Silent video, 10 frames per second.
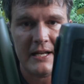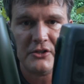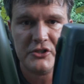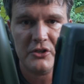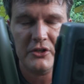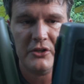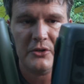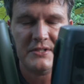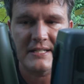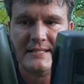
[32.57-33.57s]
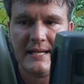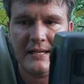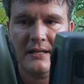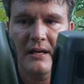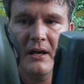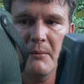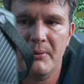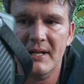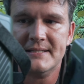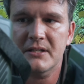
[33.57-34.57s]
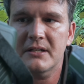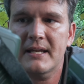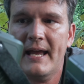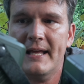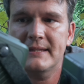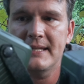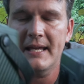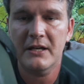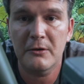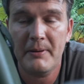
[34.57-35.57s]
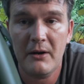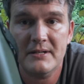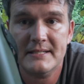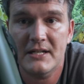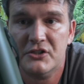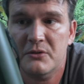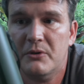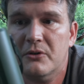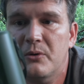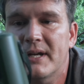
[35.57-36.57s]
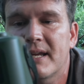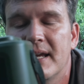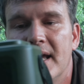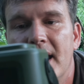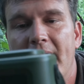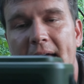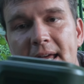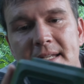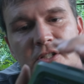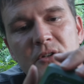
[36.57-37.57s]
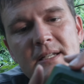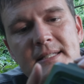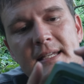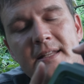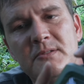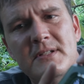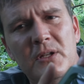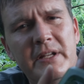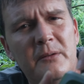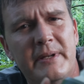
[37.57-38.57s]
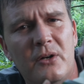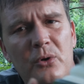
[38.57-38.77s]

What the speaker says: I'll show you those in a second. But let's look at the Anker Power Station real quick. As you can see, this one's a little bit